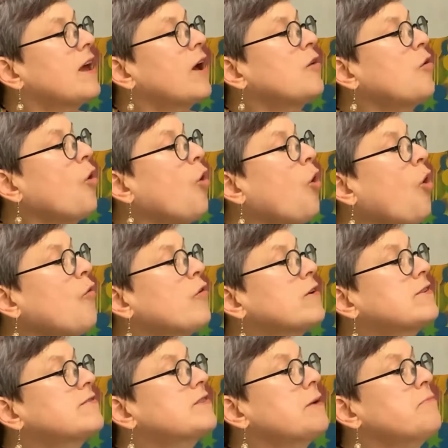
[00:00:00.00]
and over
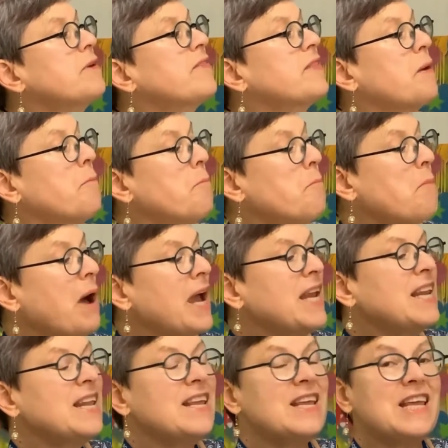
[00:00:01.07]
something that
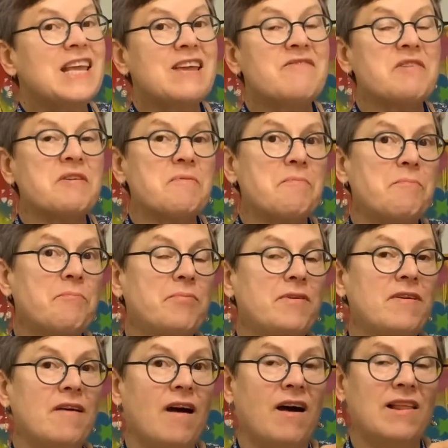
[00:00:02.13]
might even
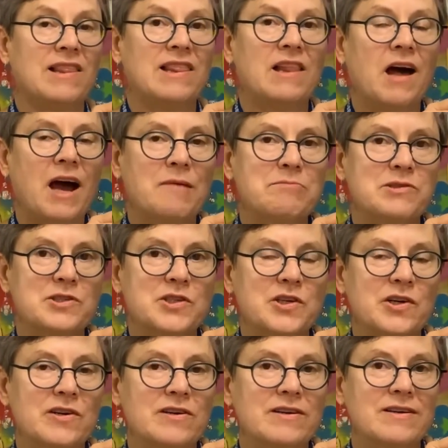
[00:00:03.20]
be a
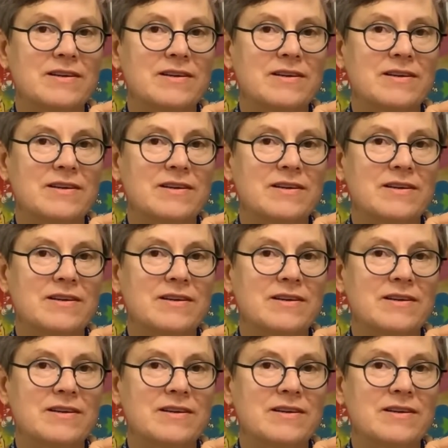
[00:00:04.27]
lobster.